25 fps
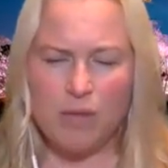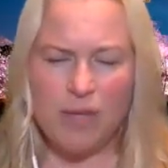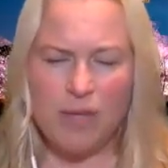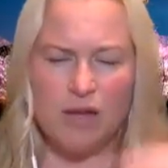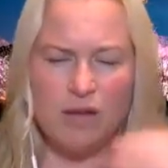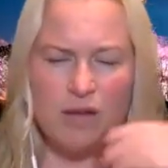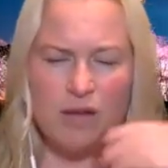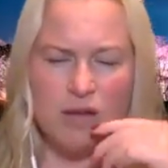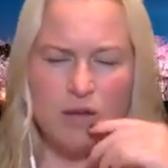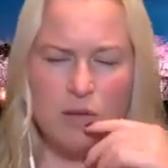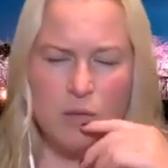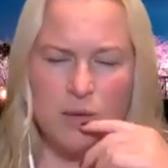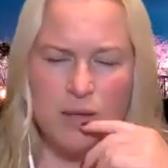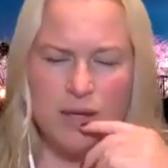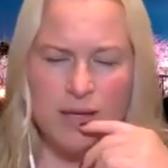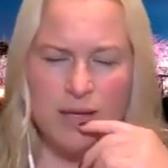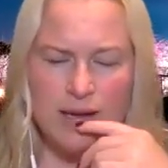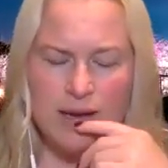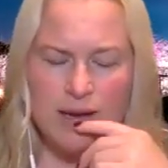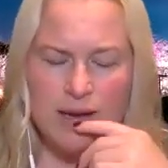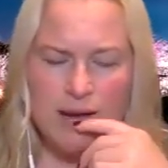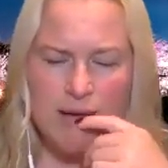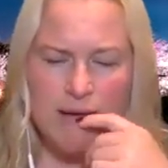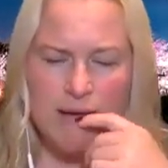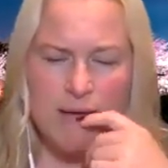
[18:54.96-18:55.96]

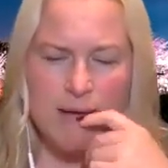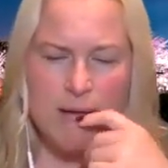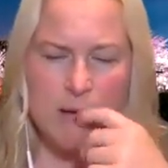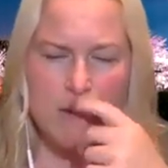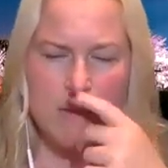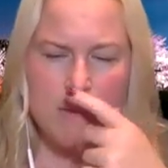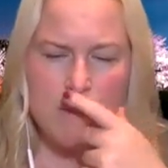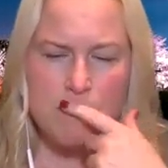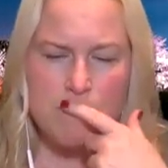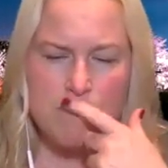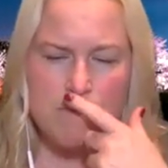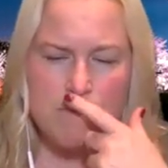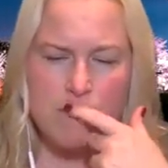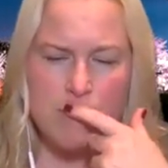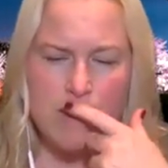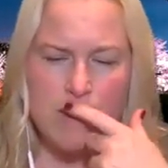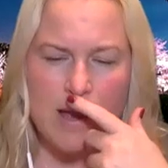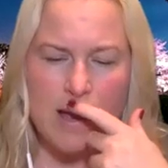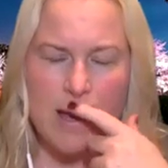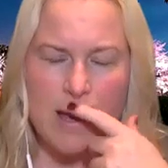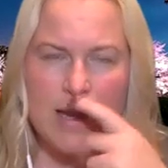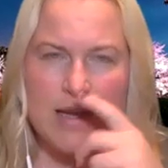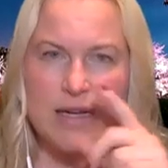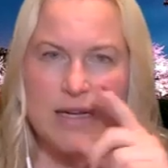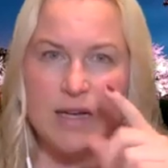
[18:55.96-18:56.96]
doing
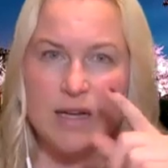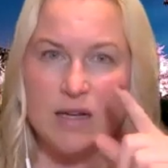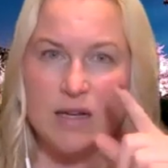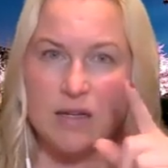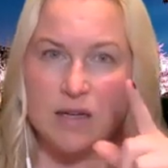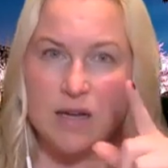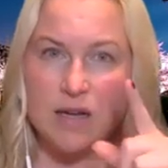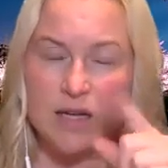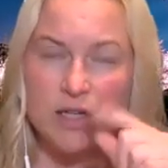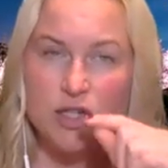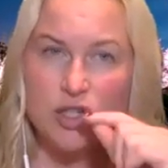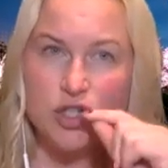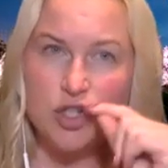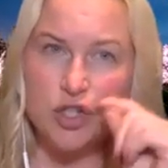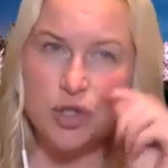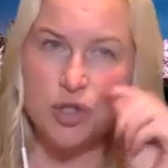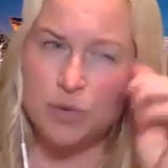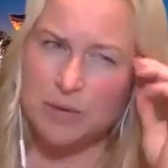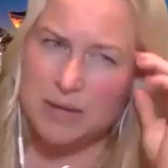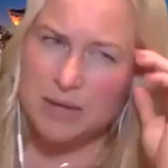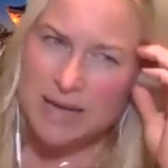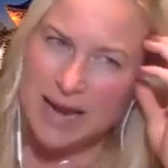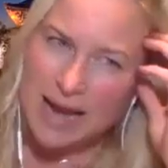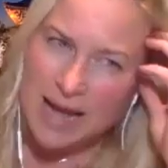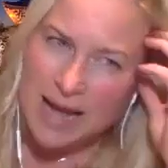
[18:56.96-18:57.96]
on
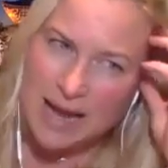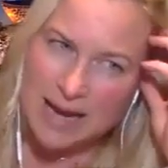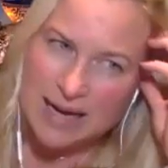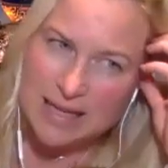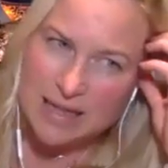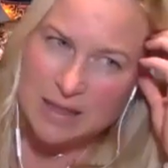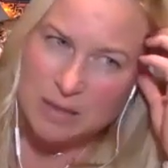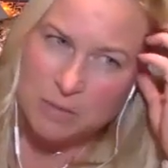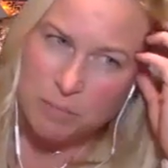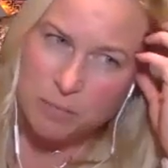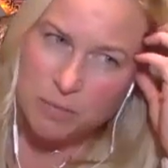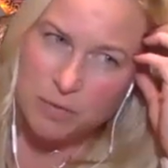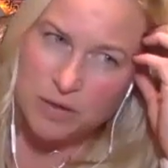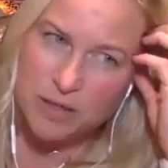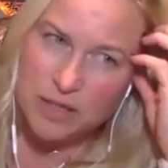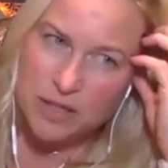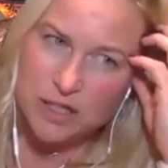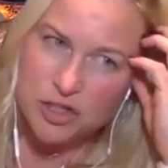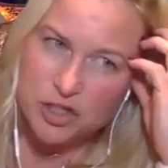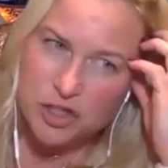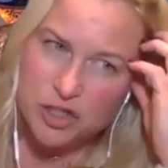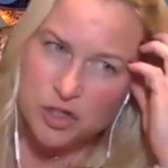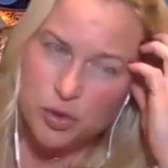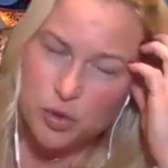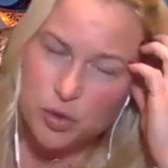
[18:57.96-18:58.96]
June 9th. I'm pretty
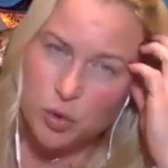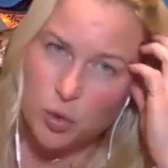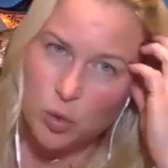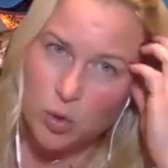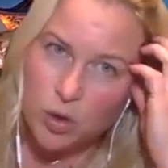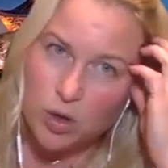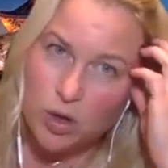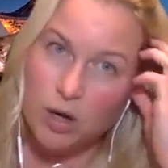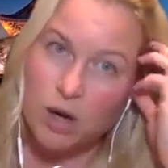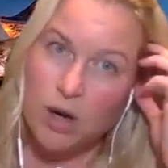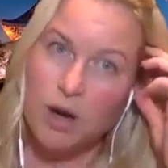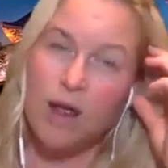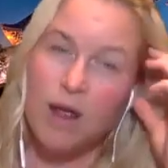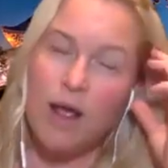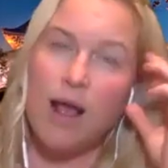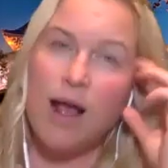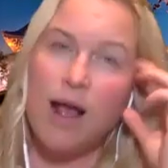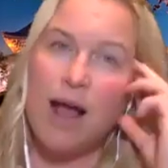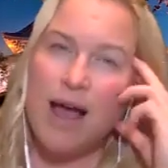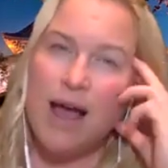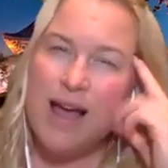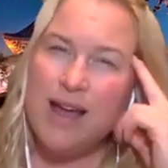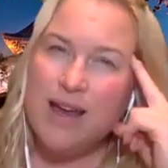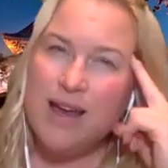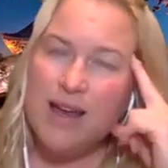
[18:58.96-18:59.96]
sure
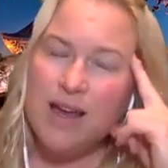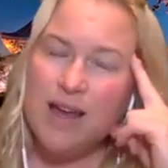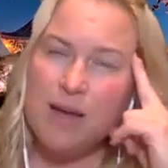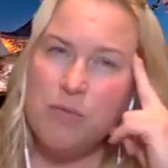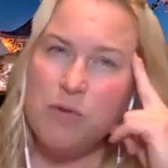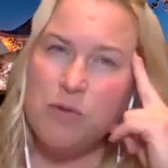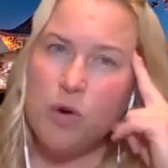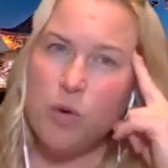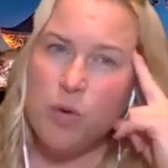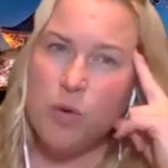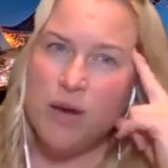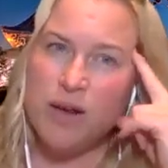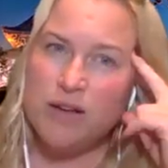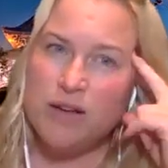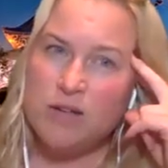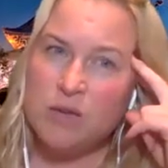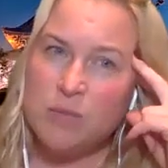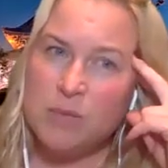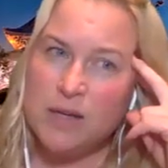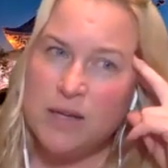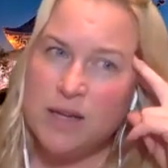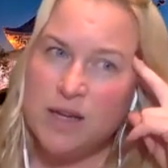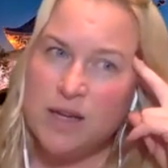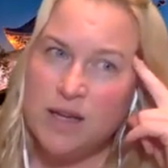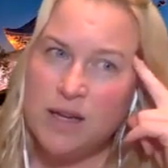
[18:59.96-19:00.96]
I am going to
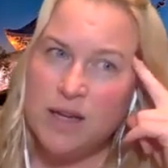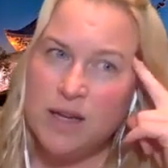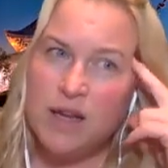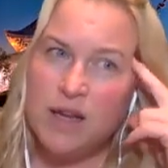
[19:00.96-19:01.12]
be